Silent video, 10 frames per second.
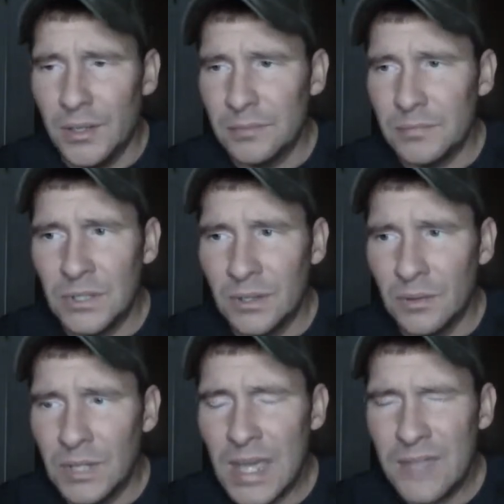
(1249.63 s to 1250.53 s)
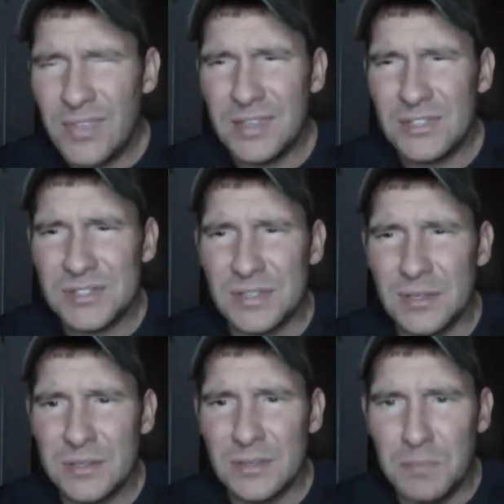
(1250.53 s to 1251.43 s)
And I think it just
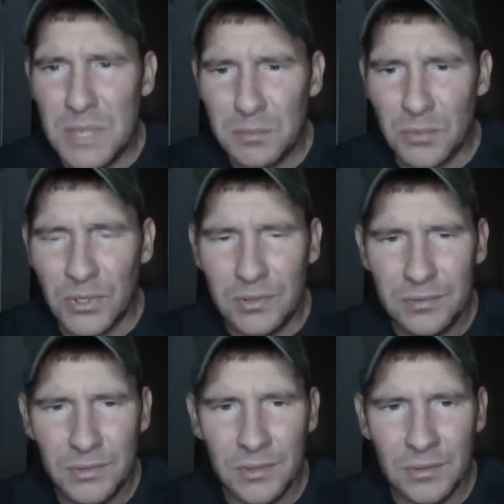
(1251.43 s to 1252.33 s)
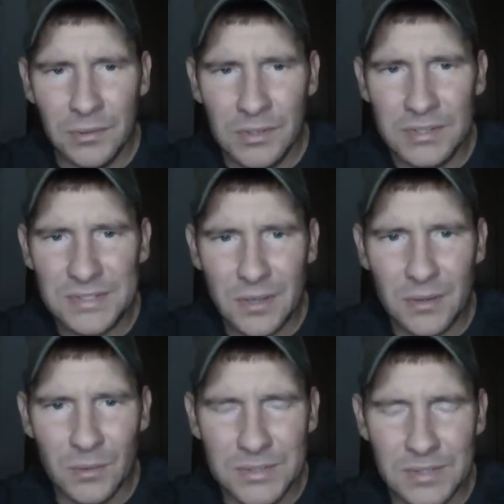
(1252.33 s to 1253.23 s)
is the memory, the
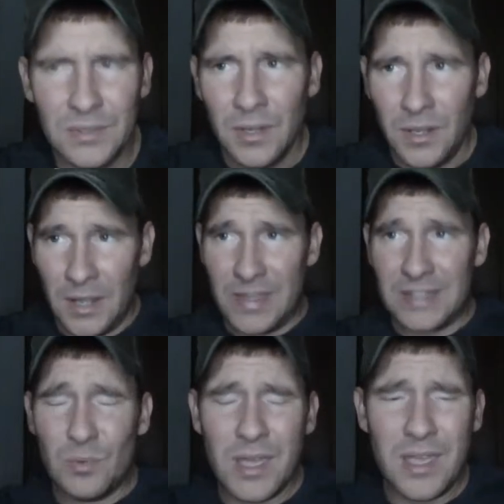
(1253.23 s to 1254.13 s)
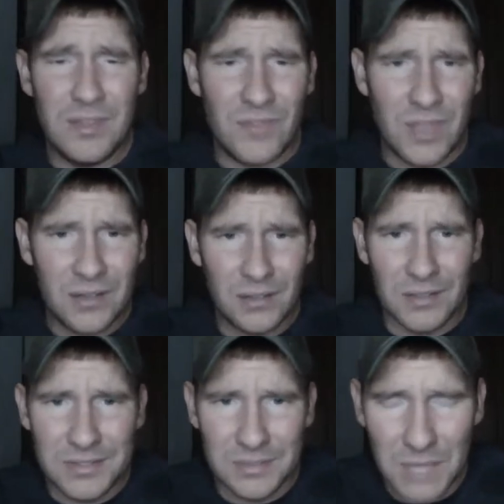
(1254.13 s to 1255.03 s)
stones, and that's why I hate vandalism.